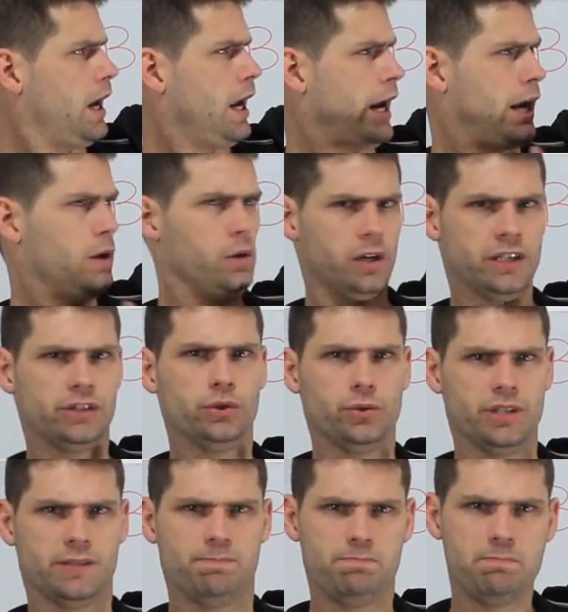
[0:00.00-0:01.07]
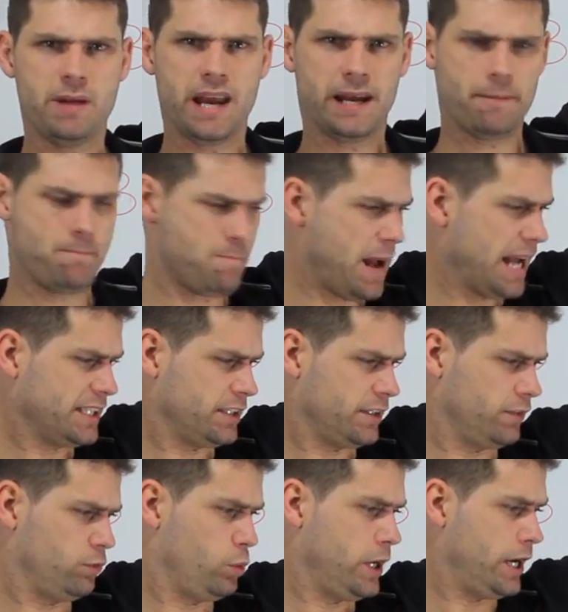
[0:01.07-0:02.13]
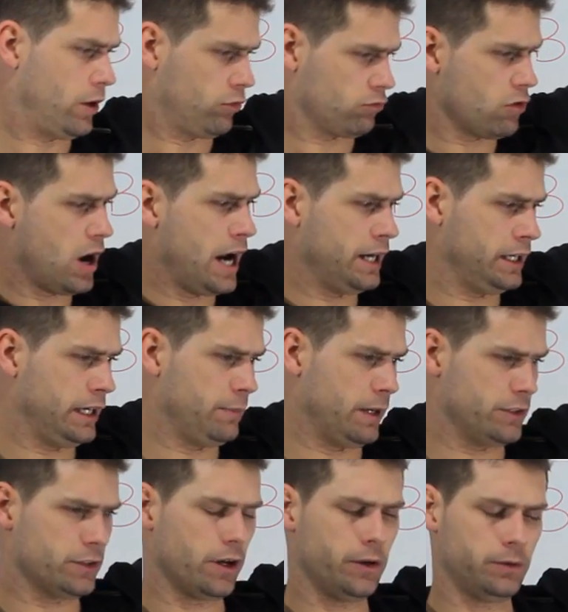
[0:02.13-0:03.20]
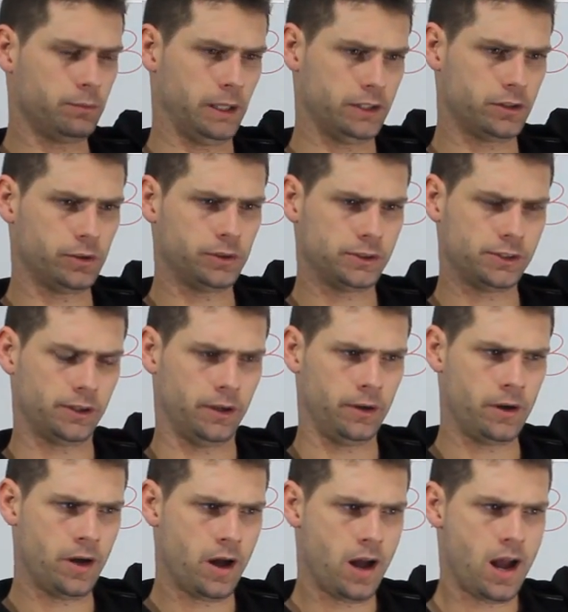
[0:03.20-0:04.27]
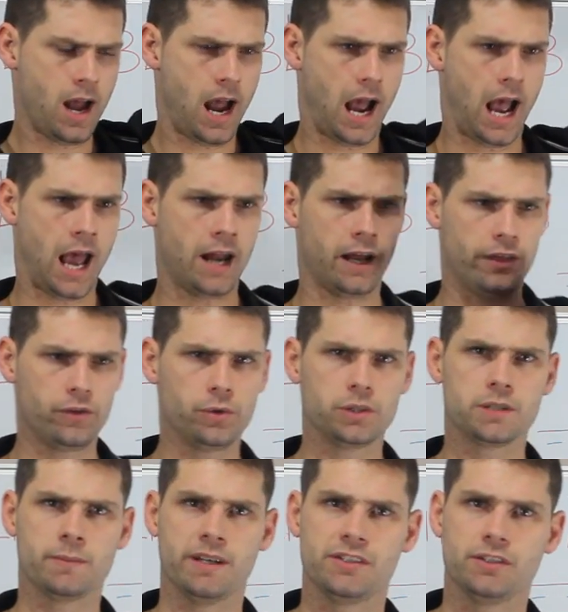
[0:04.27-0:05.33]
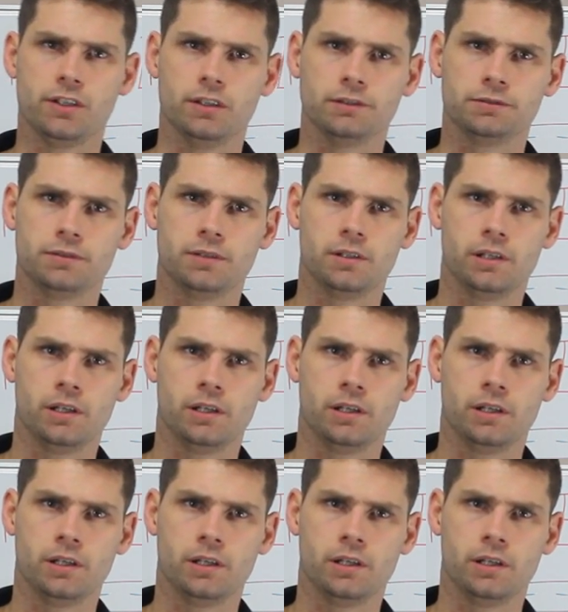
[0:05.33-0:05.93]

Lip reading: I saw this big, massive wheel right near my torso, and I thought to myself,